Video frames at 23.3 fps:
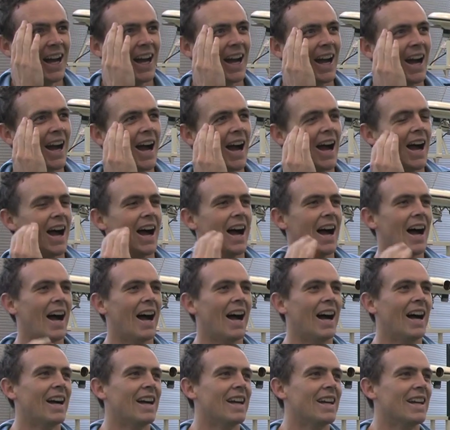
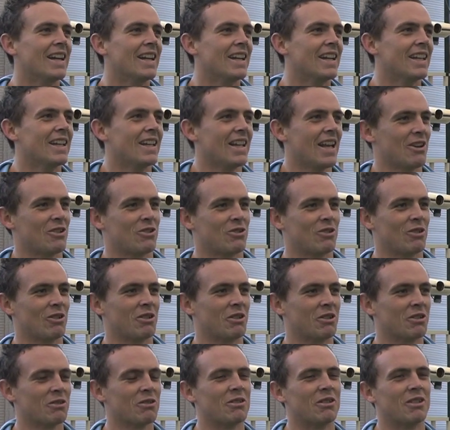That was
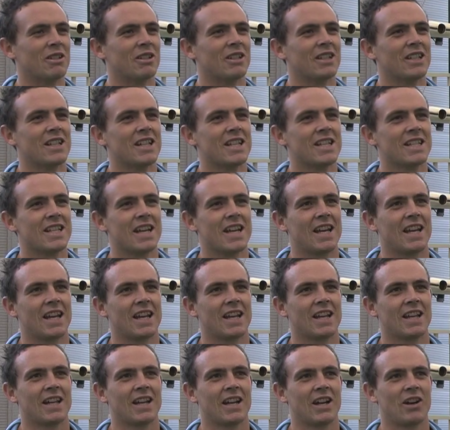really good. Yeah,
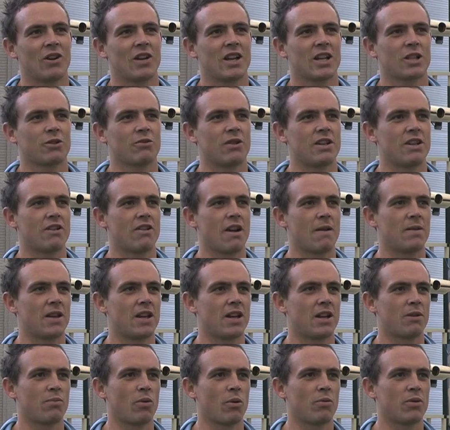I guess when you're up there,
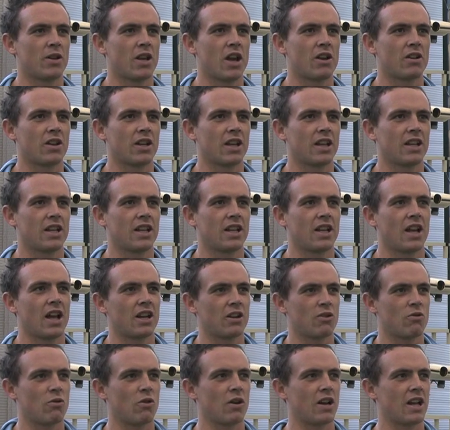you probably
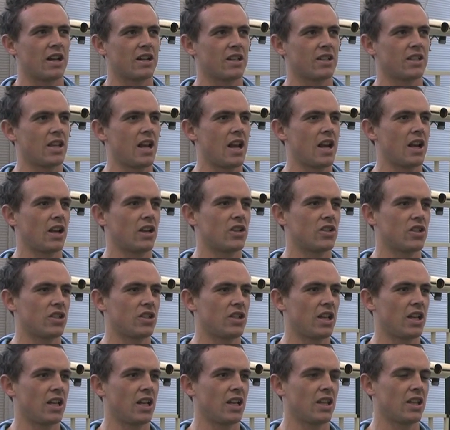don't quite understand it because you're
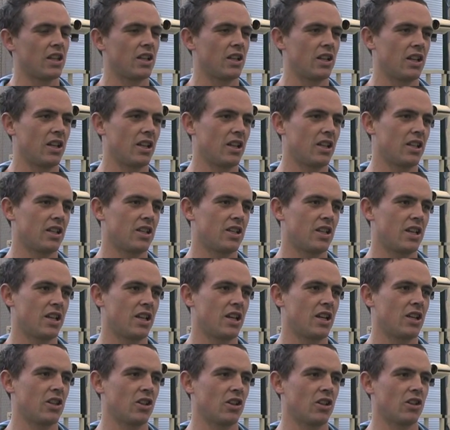sitting
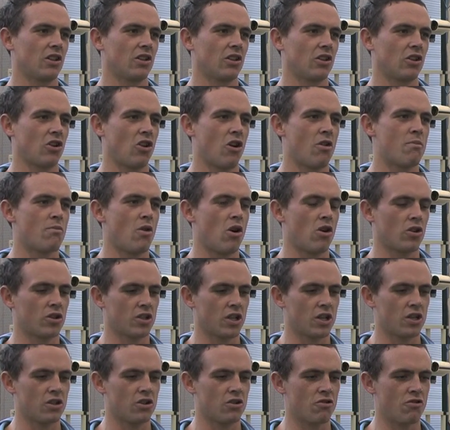in the comm box
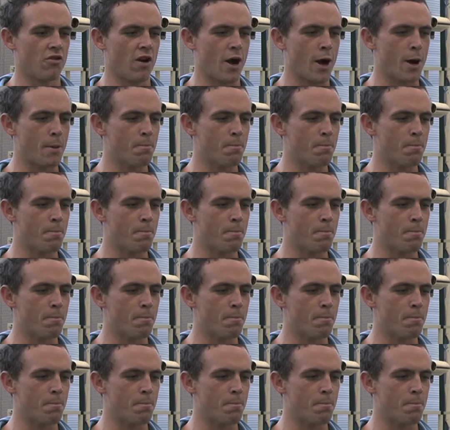and you're